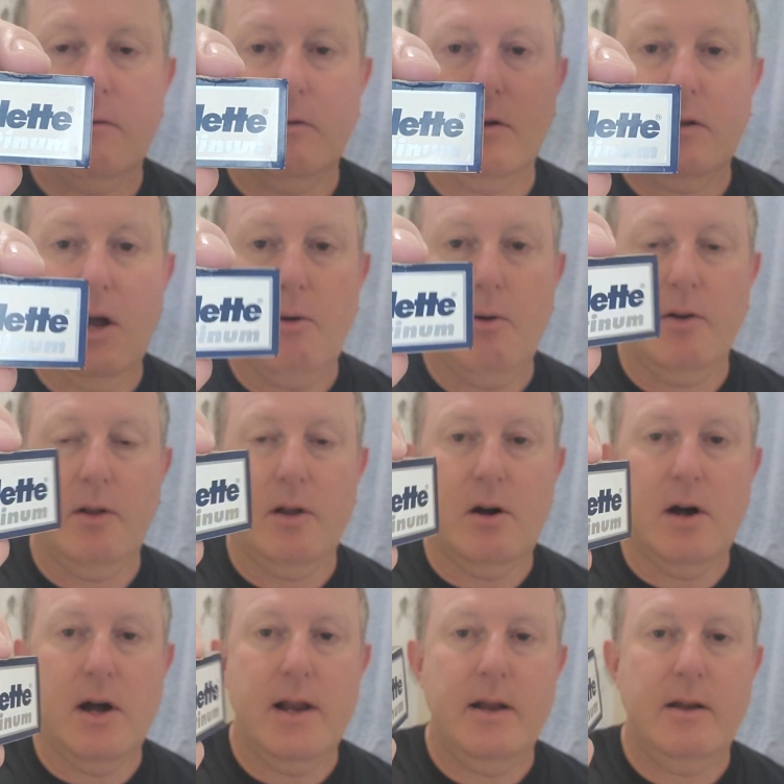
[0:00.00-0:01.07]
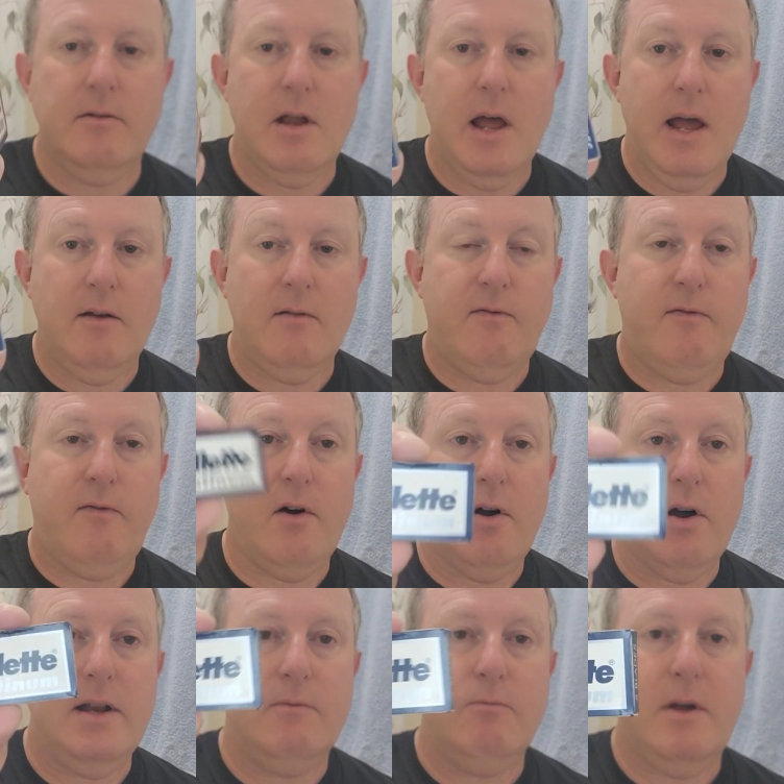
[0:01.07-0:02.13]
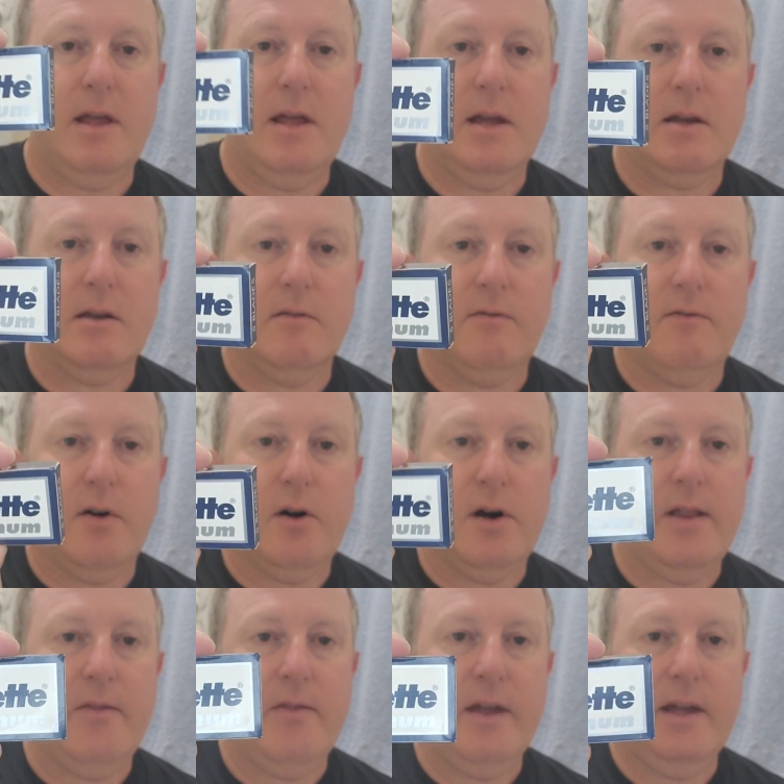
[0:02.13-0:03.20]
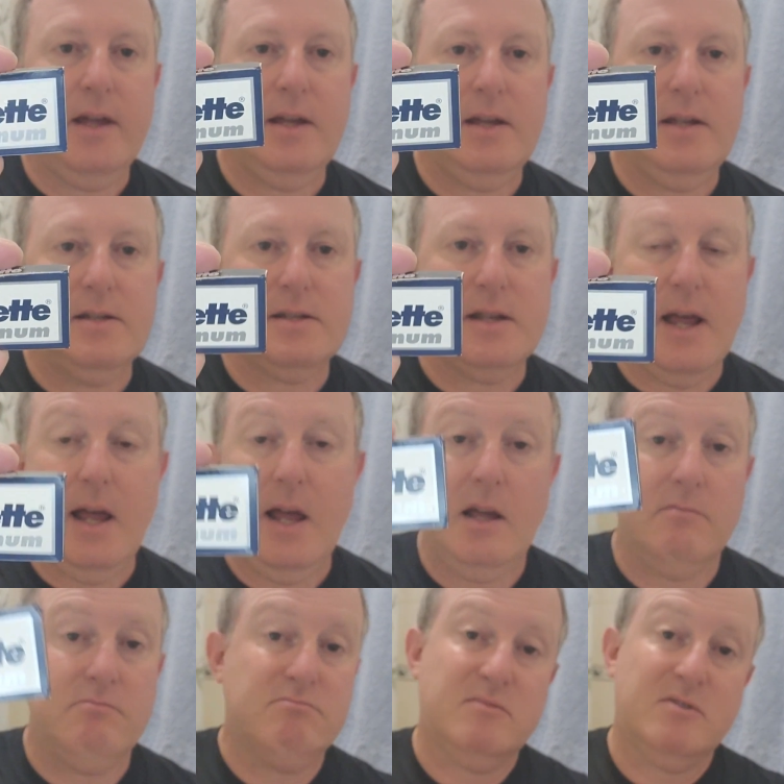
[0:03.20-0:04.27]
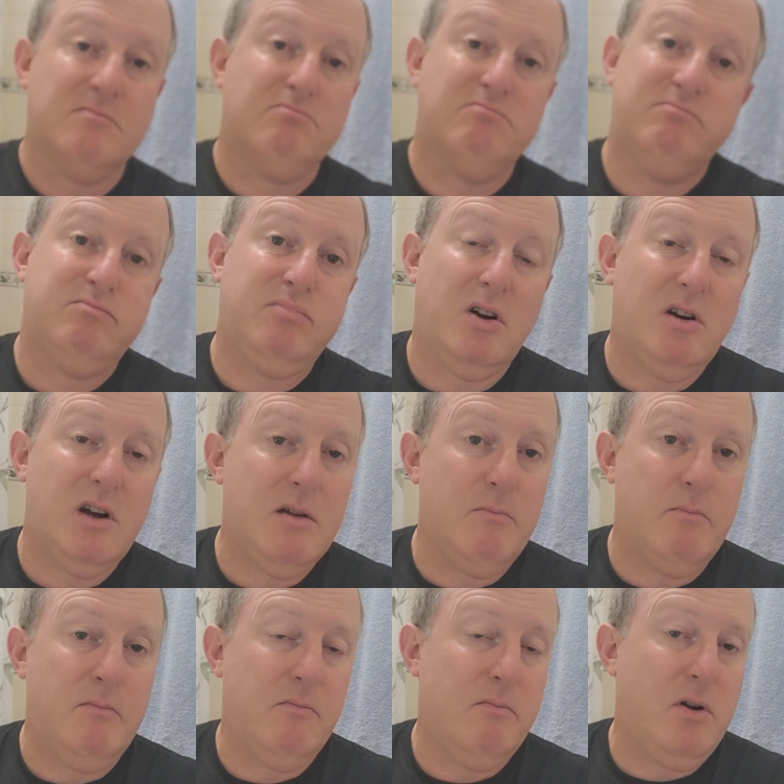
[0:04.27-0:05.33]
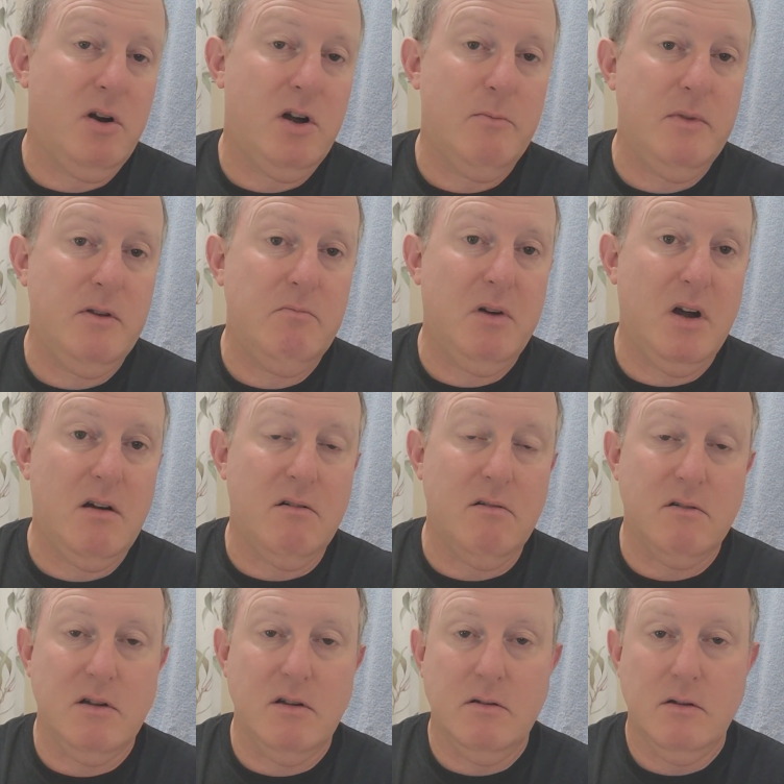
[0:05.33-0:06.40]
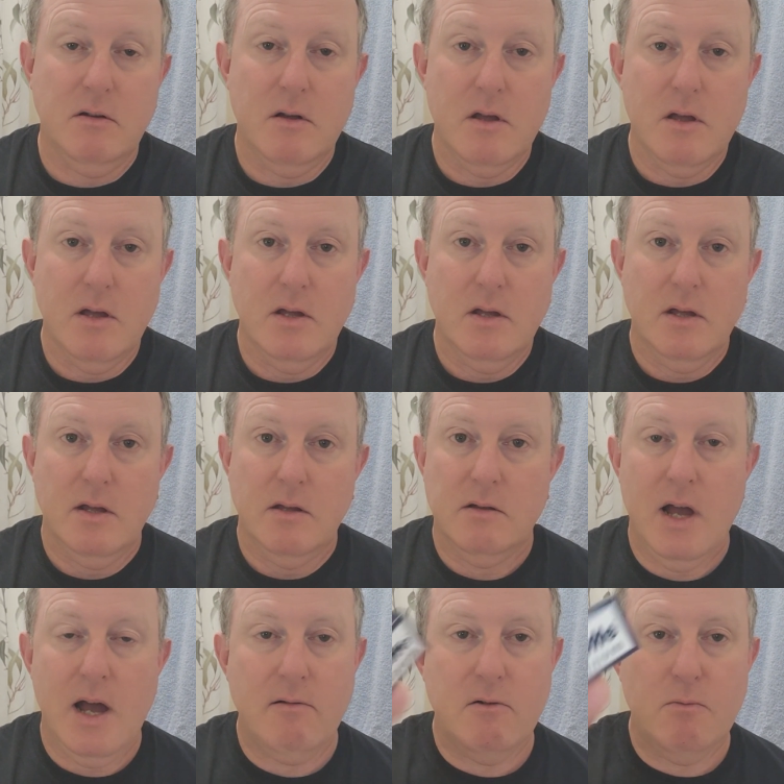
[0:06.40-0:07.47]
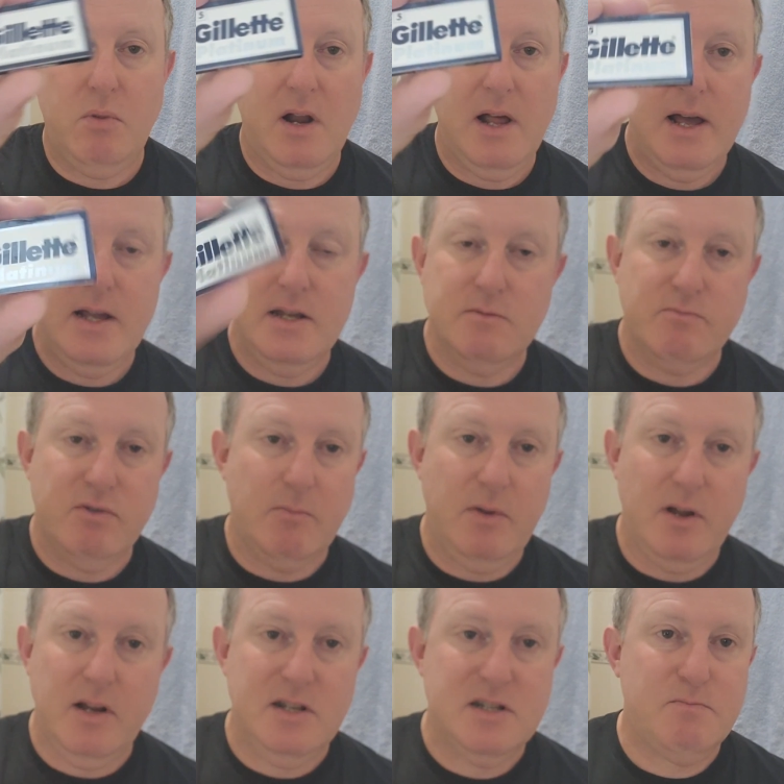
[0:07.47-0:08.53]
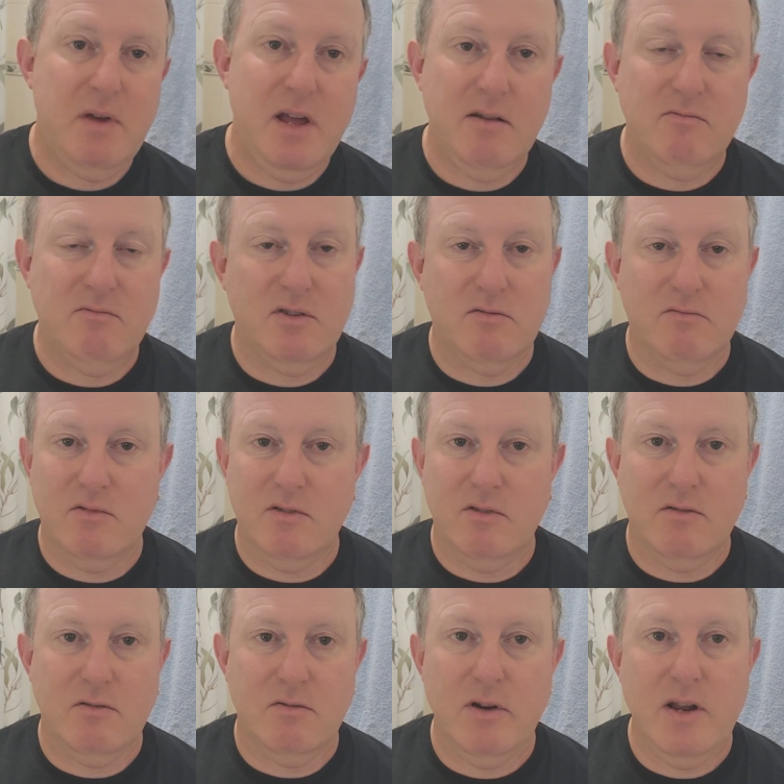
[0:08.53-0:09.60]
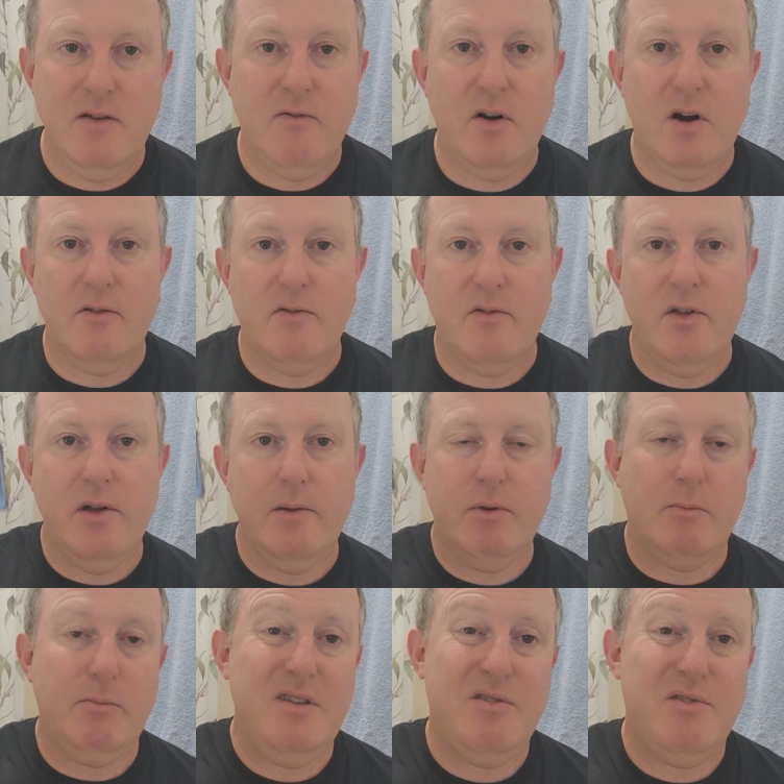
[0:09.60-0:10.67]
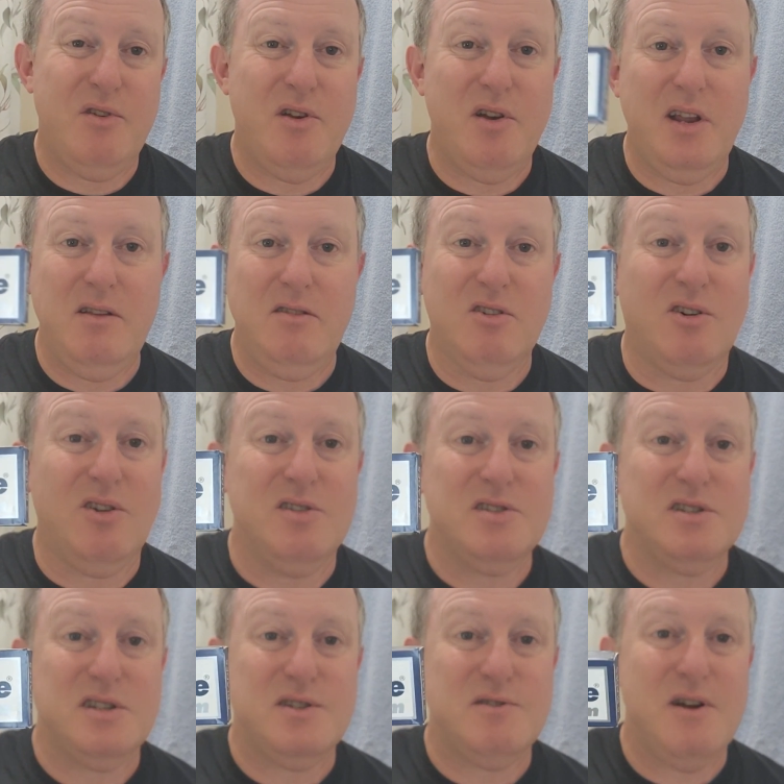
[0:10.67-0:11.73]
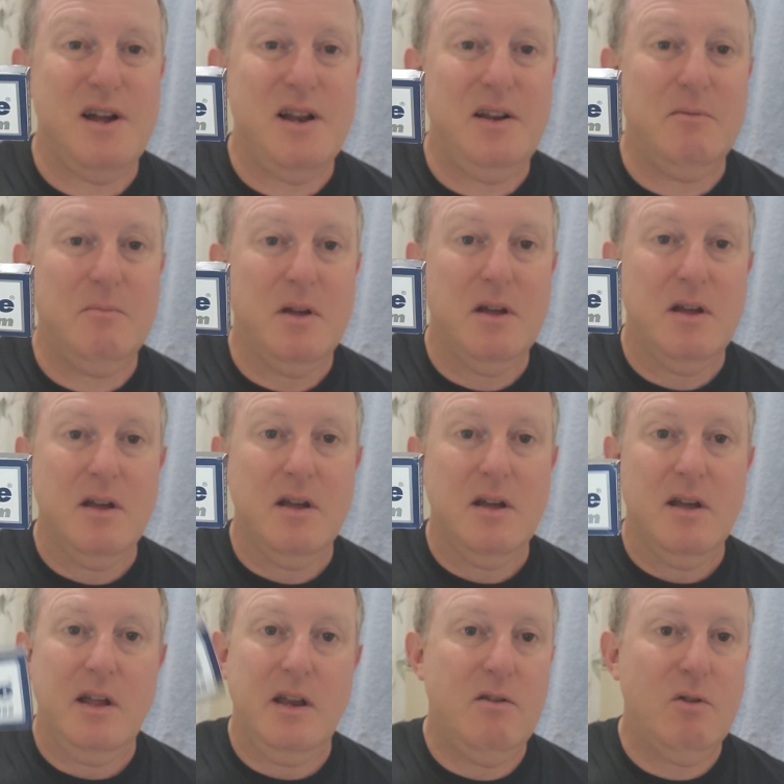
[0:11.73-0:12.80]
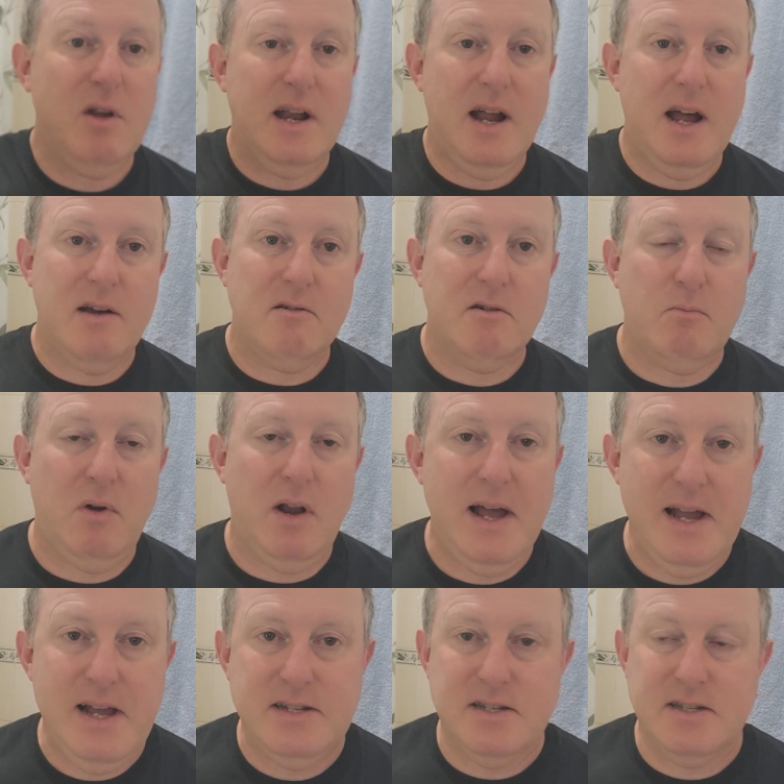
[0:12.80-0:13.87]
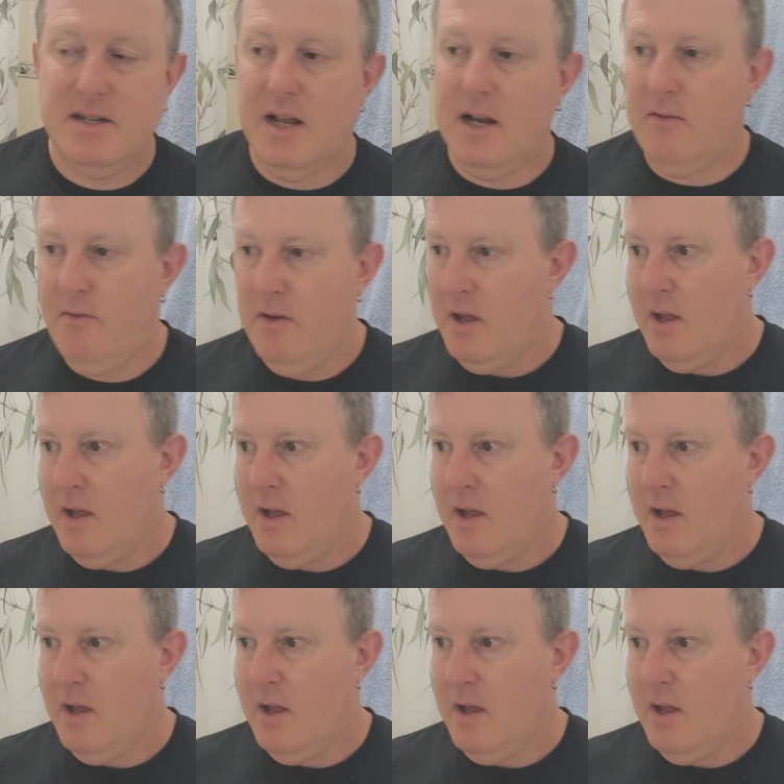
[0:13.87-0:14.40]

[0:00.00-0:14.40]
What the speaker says: go online and find where you can find these and buy them in bulk. 100 blades, you probably only spend 25, 30, probably $30 Australian, and you'll get 100 blades instead of